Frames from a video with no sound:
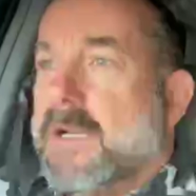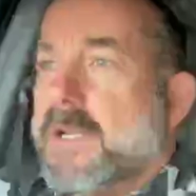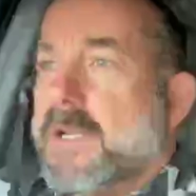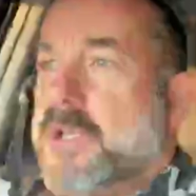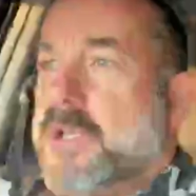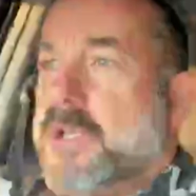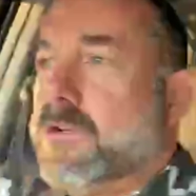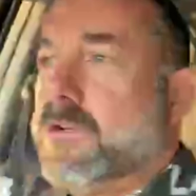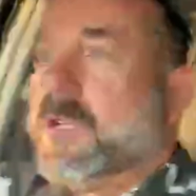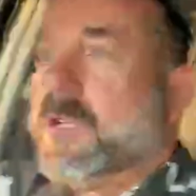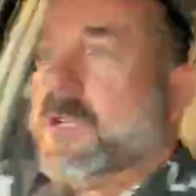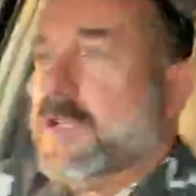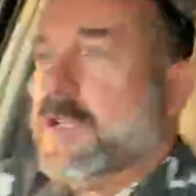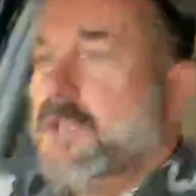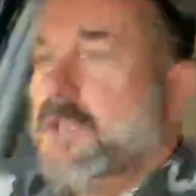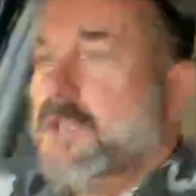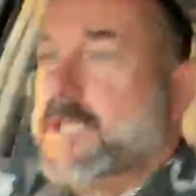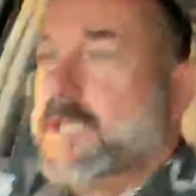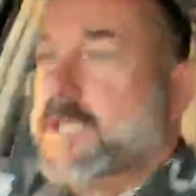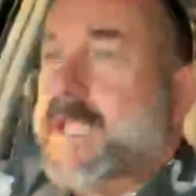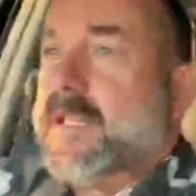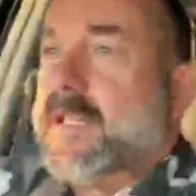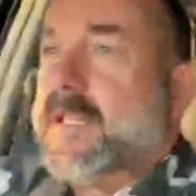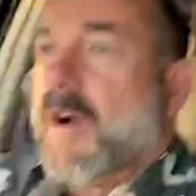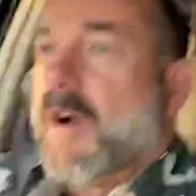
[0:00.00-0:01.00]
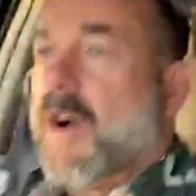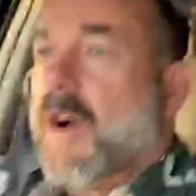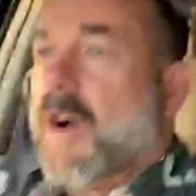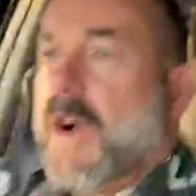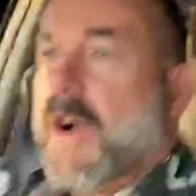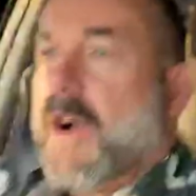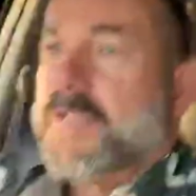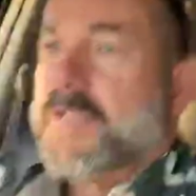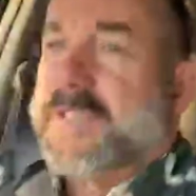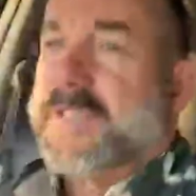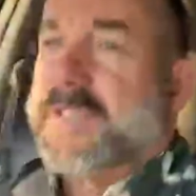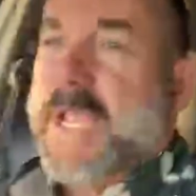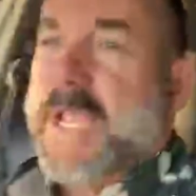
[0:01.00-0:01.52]
You can look in
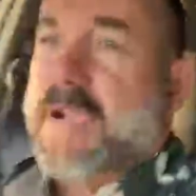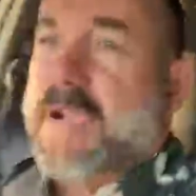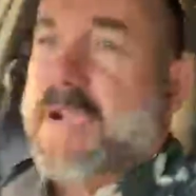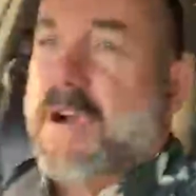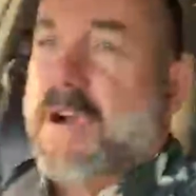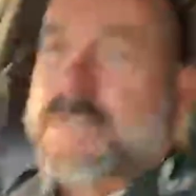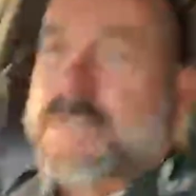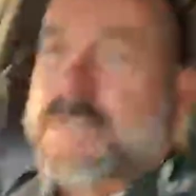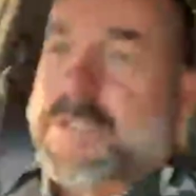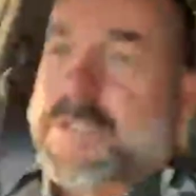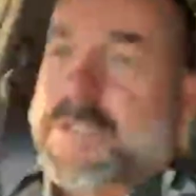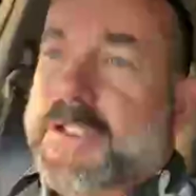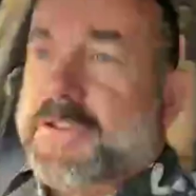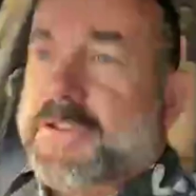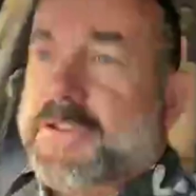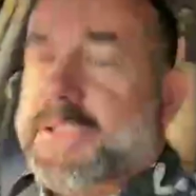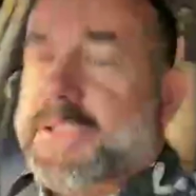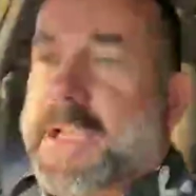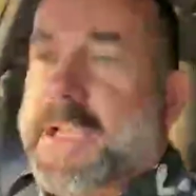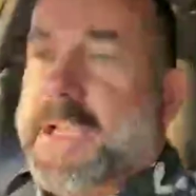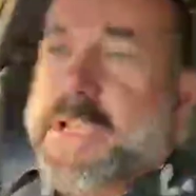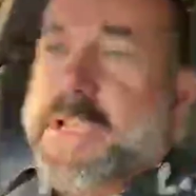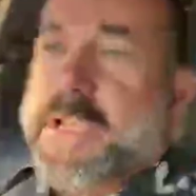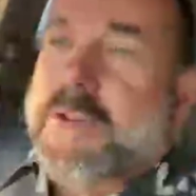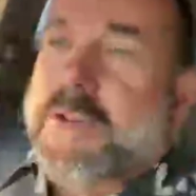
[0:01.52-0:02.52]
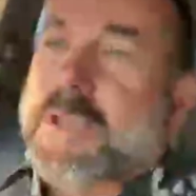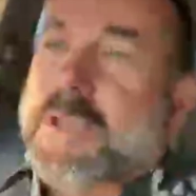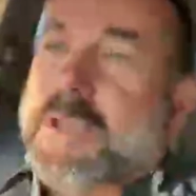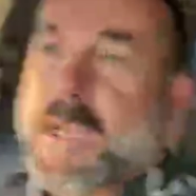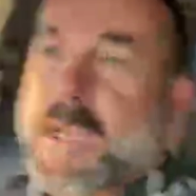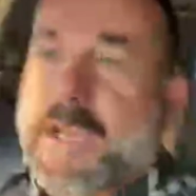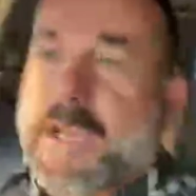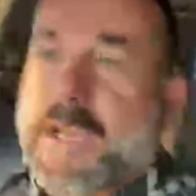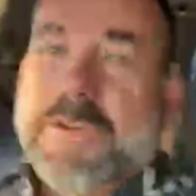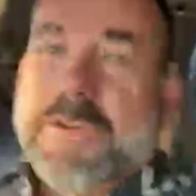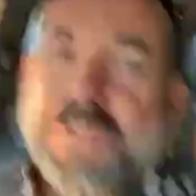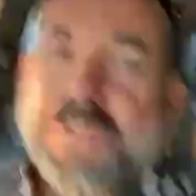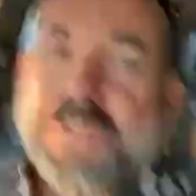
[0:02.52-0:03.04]
our state constitution and you can
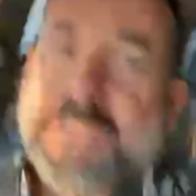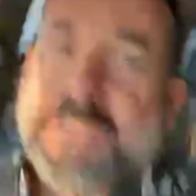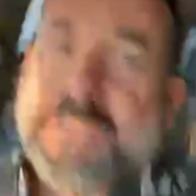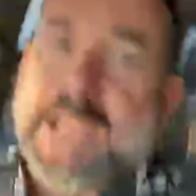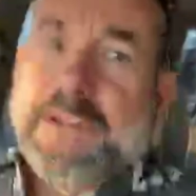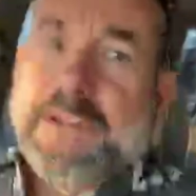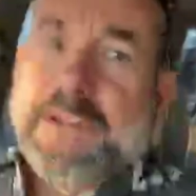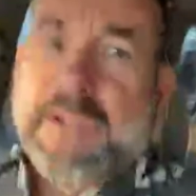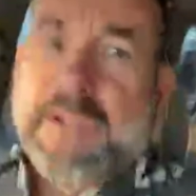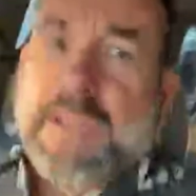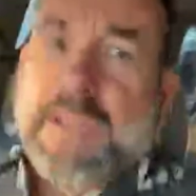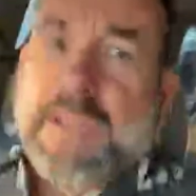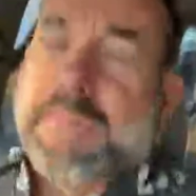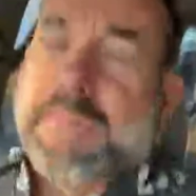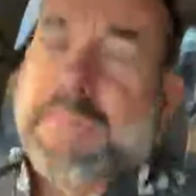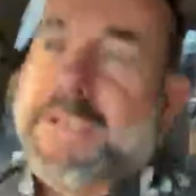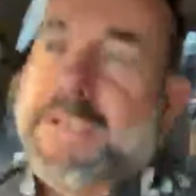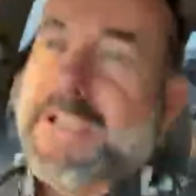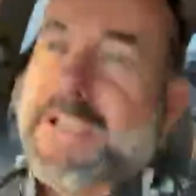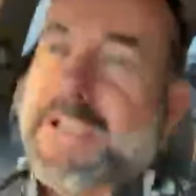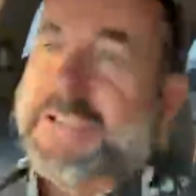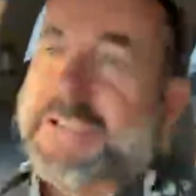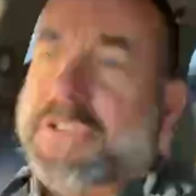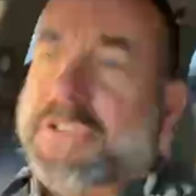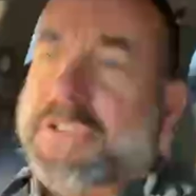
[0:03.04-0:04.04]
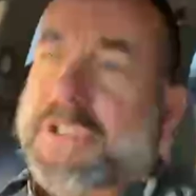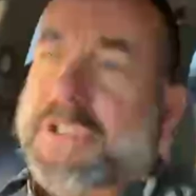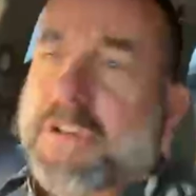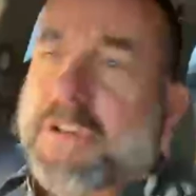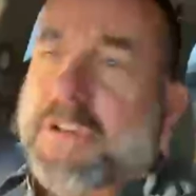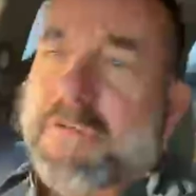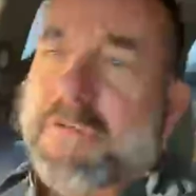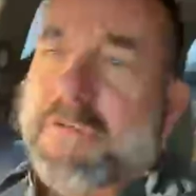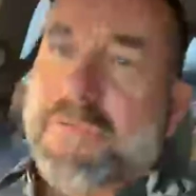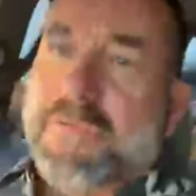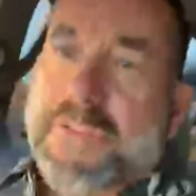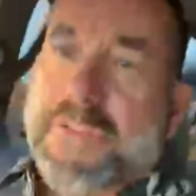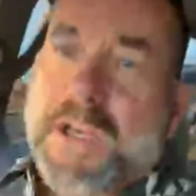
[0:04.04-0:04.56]
understand the limitations
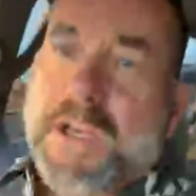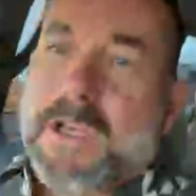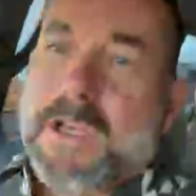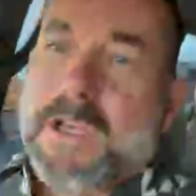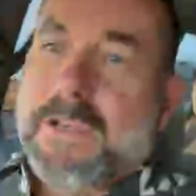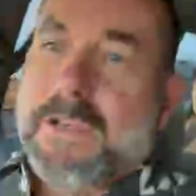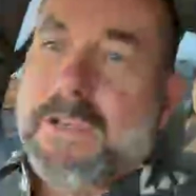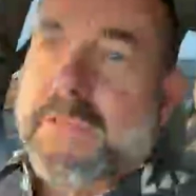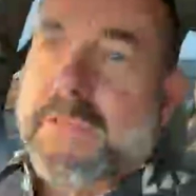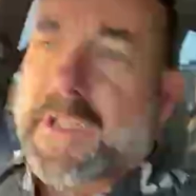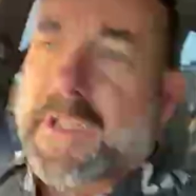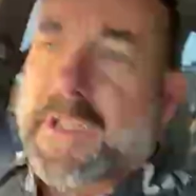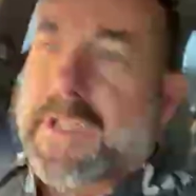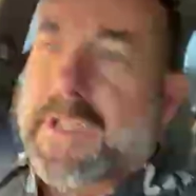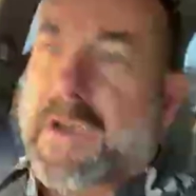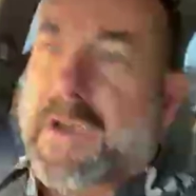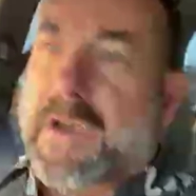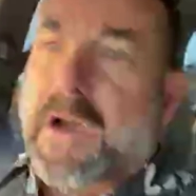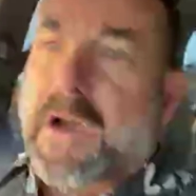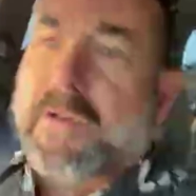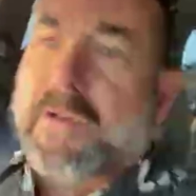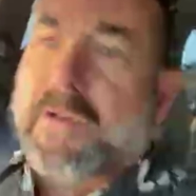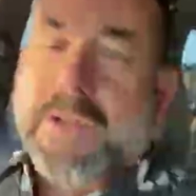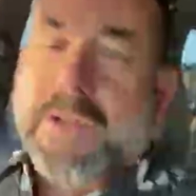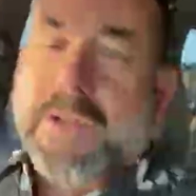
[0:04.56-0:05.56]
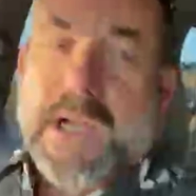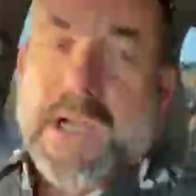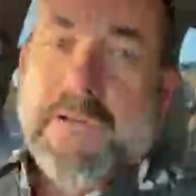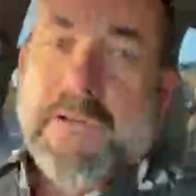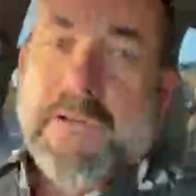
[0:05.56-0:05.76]
of the